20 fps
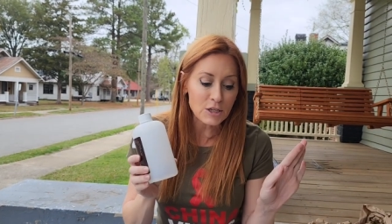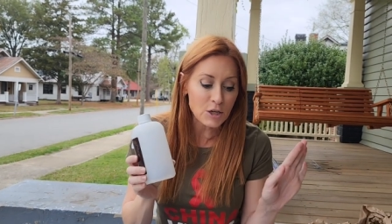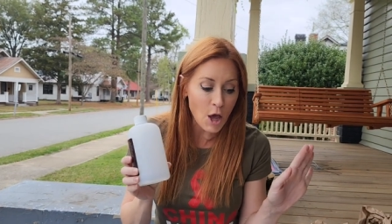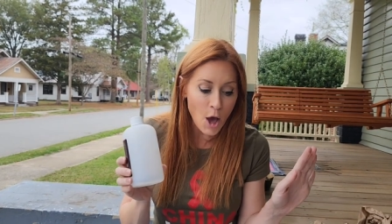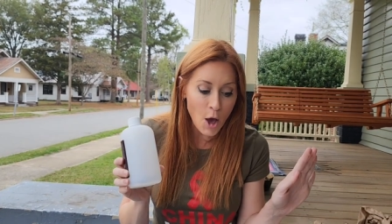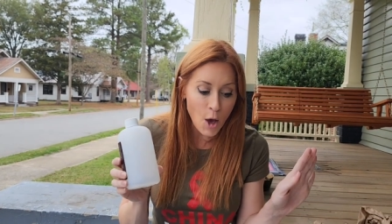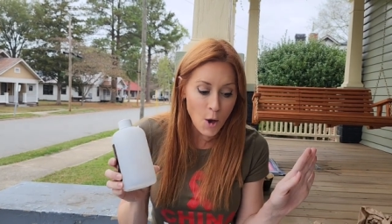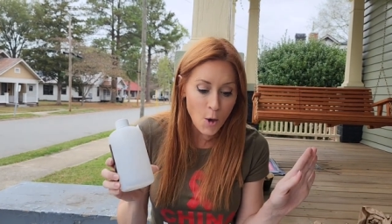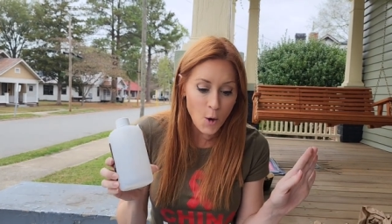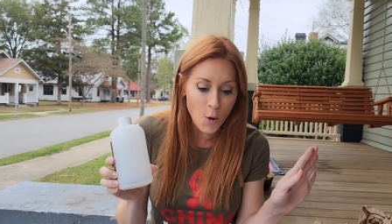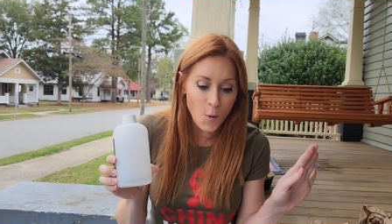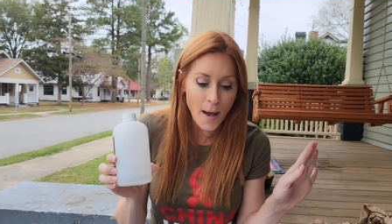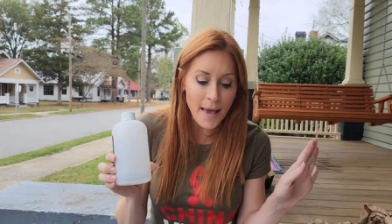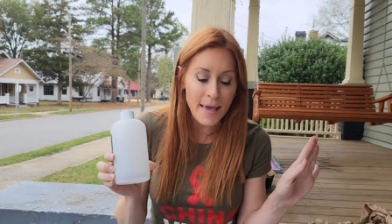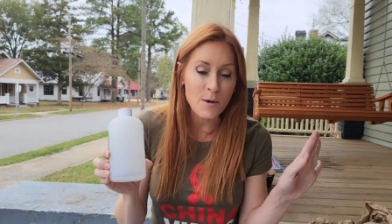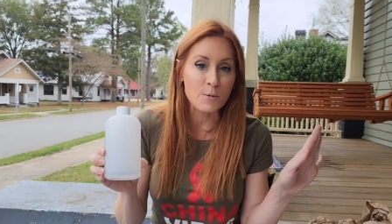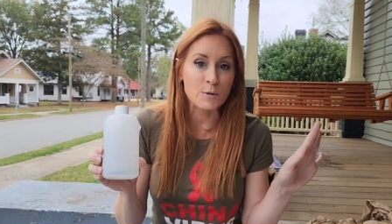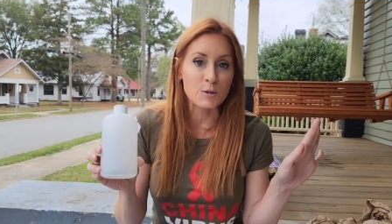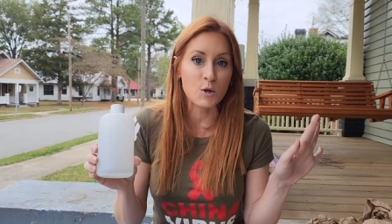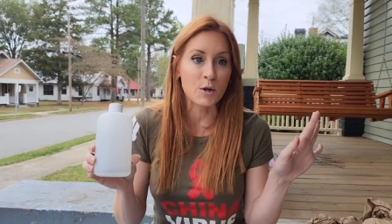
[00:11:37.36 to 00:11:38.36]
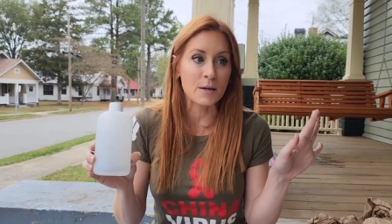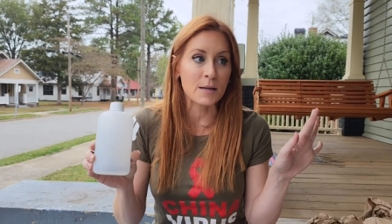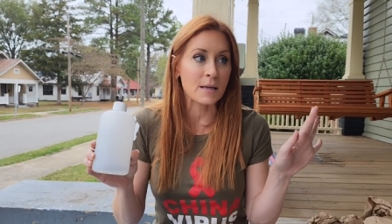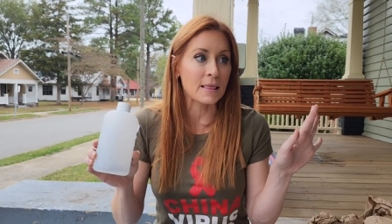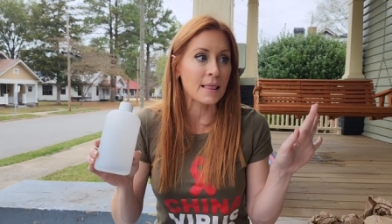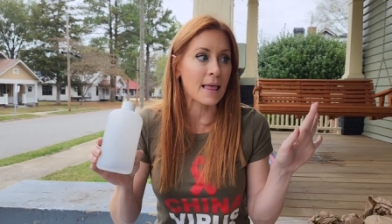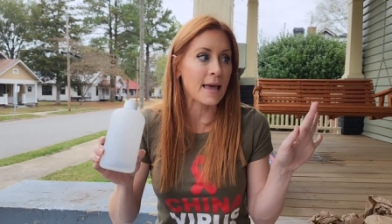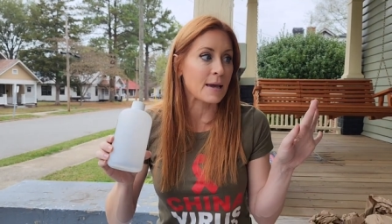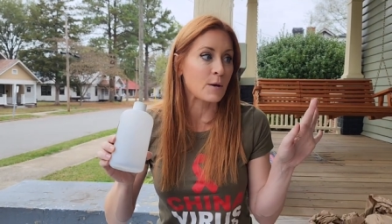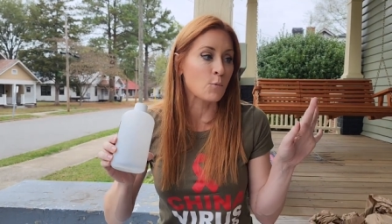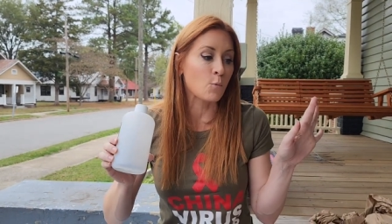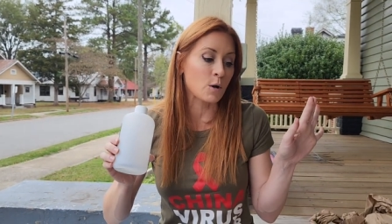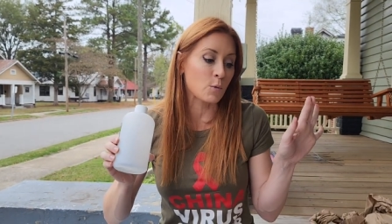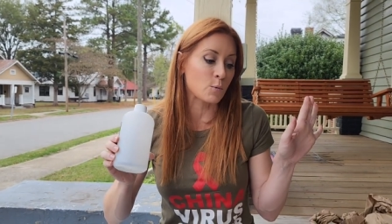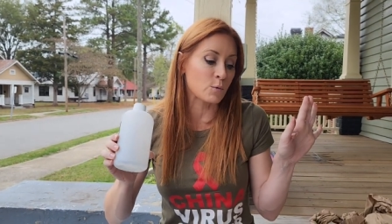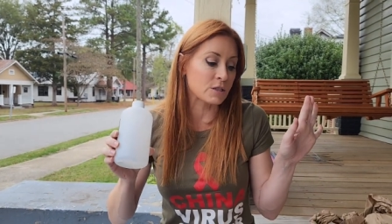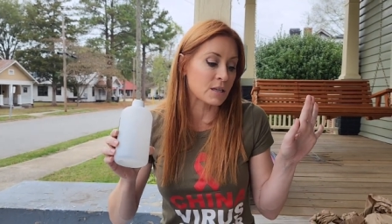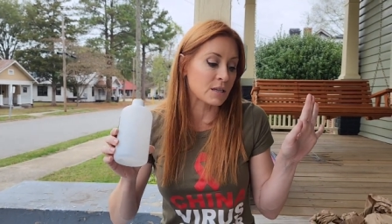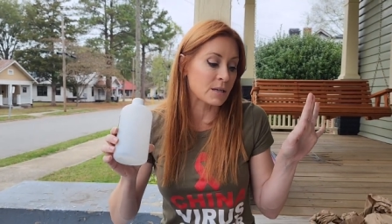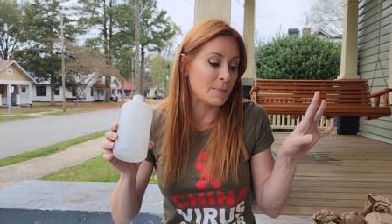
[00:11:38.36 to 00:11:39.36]
know it was gonna like, what it
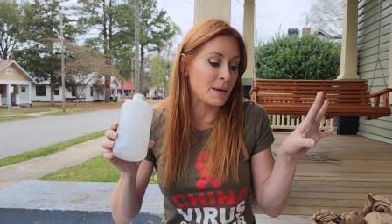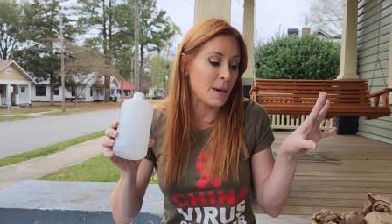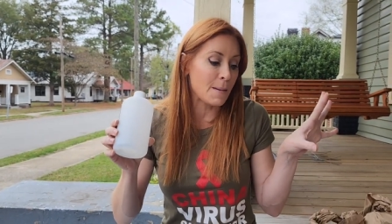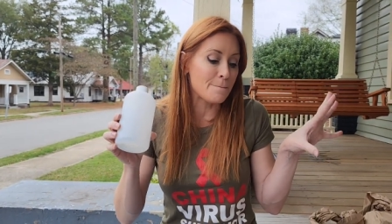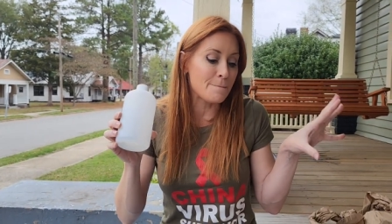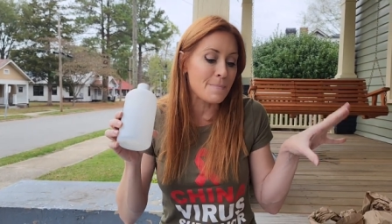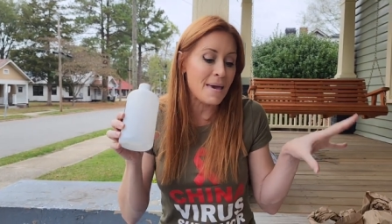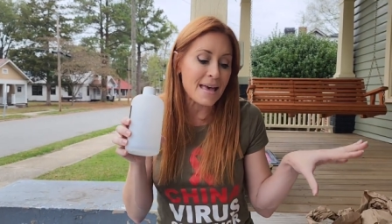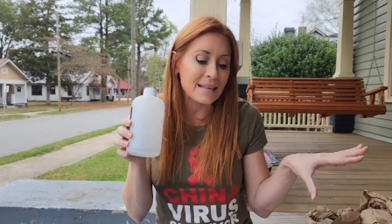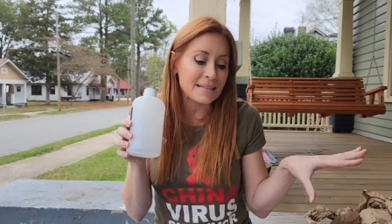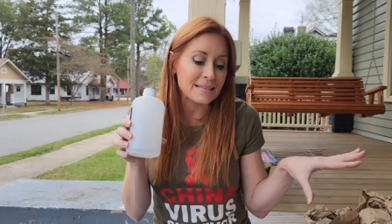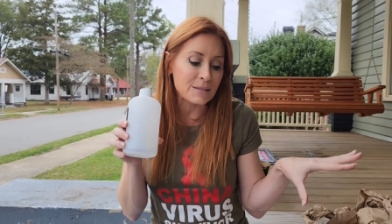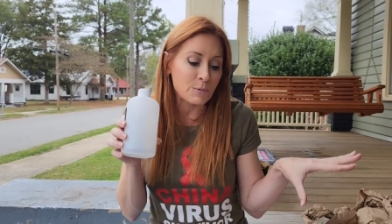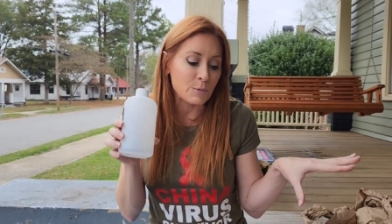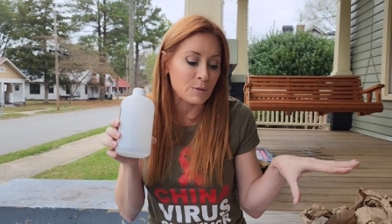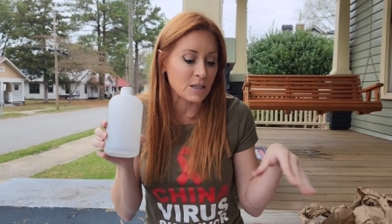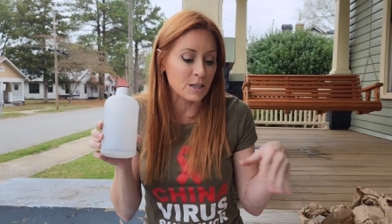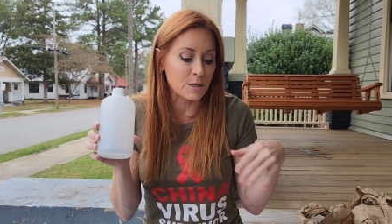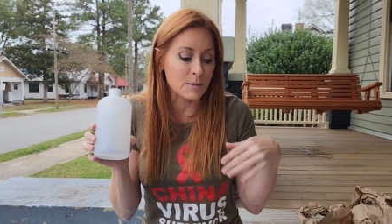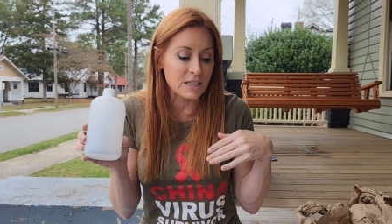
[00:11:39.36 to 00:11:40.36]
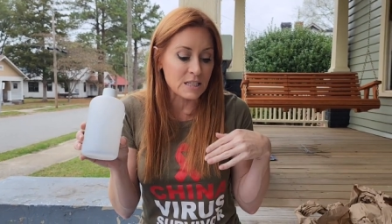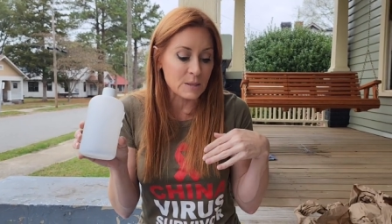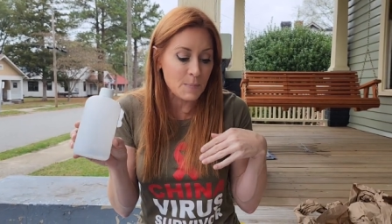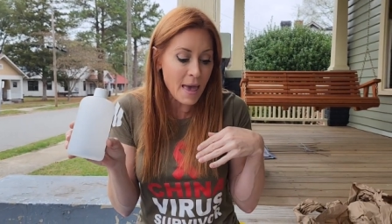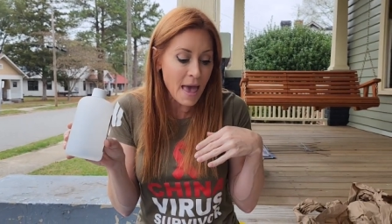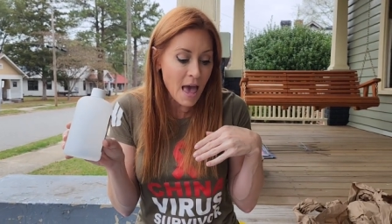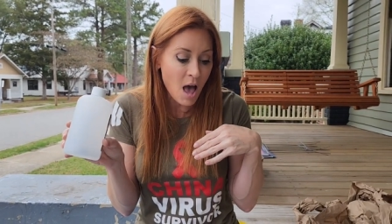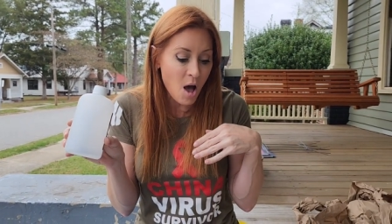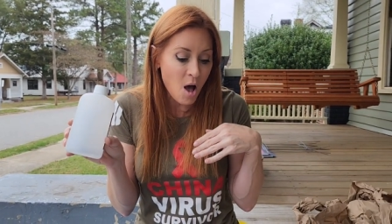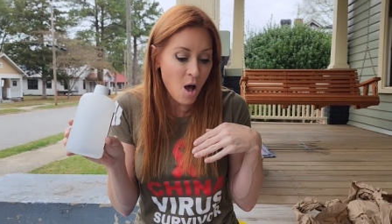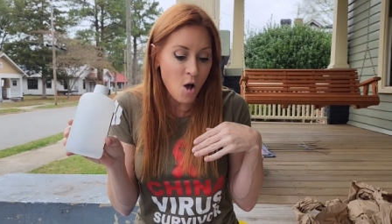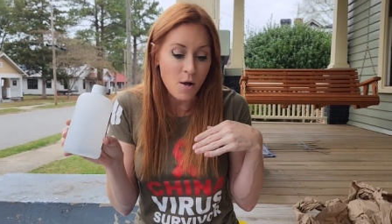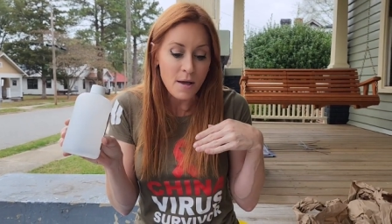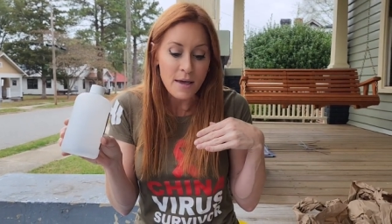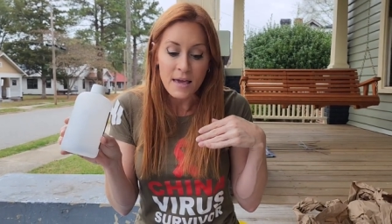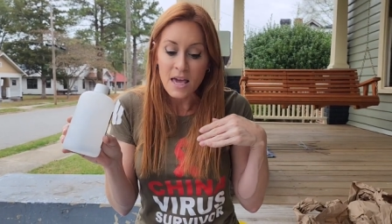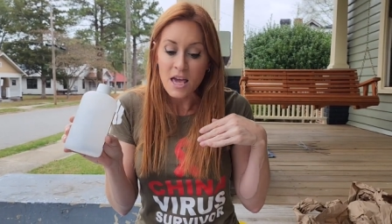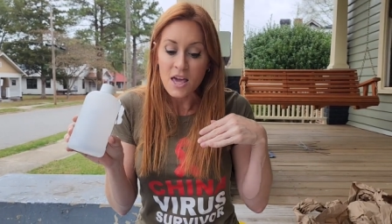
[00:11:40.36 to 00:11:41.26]
was gonna be, a mess, it was gonna smell.